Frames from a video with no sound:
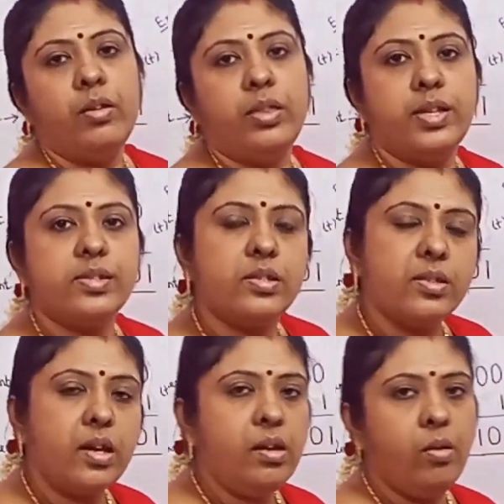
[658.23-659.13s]
This
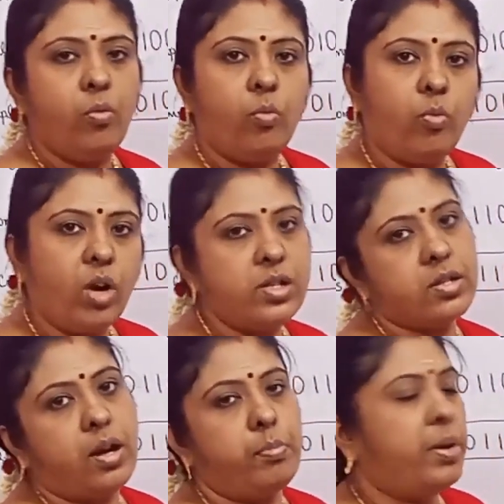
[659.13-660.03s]
is the
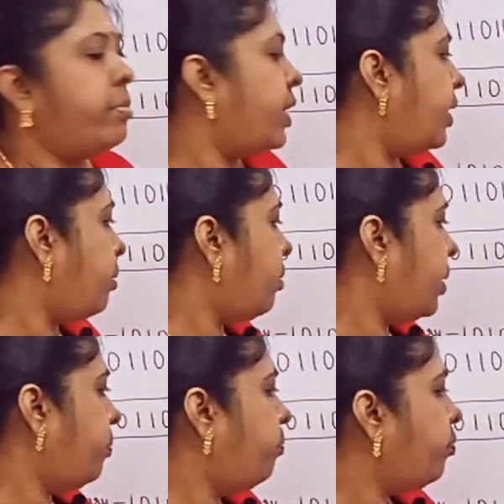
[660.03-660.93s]
1's complement
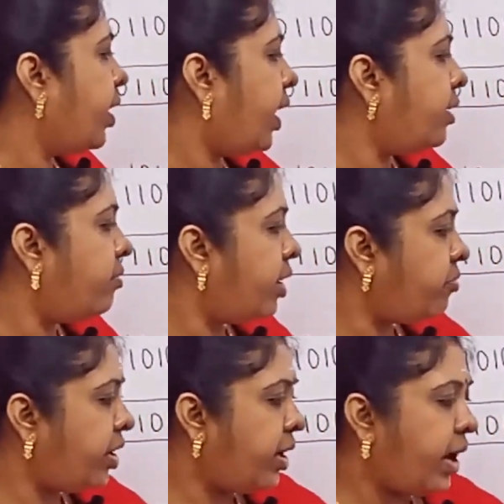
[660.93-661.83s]
number. And
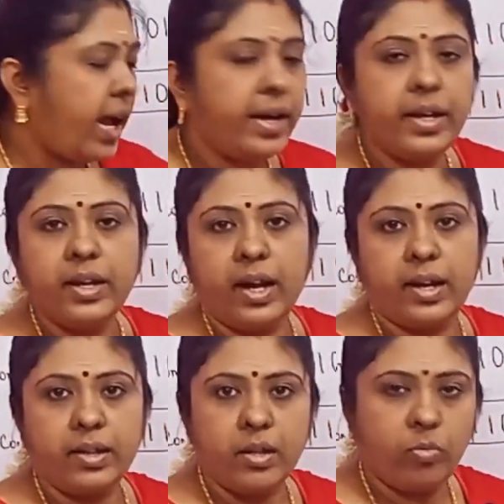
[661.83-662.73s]
when we are adding
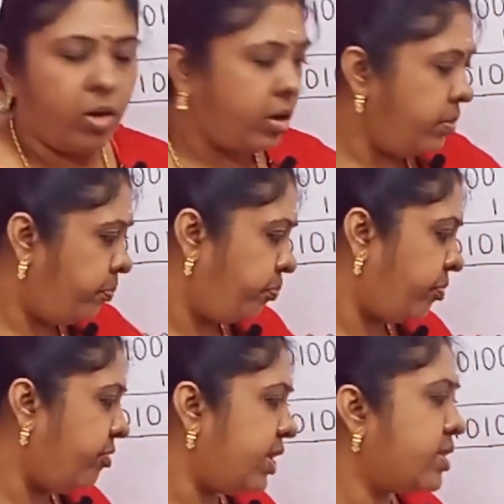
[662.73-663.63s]
another one
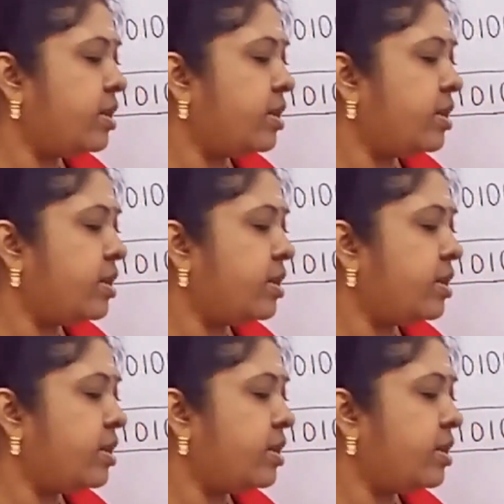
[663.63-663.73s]
which